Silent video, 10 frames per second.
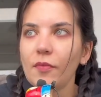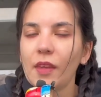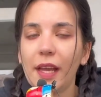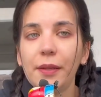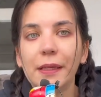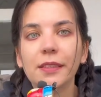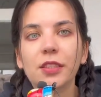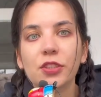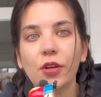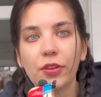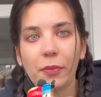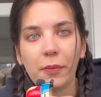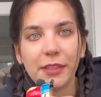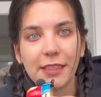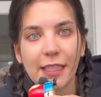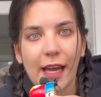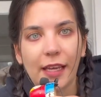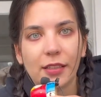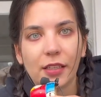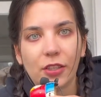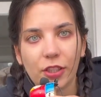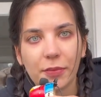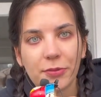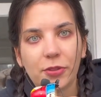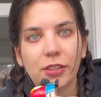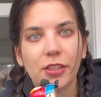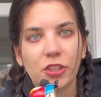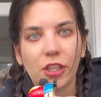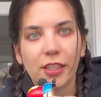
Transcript: Anyways, so the mom and dad, her name is Morticia,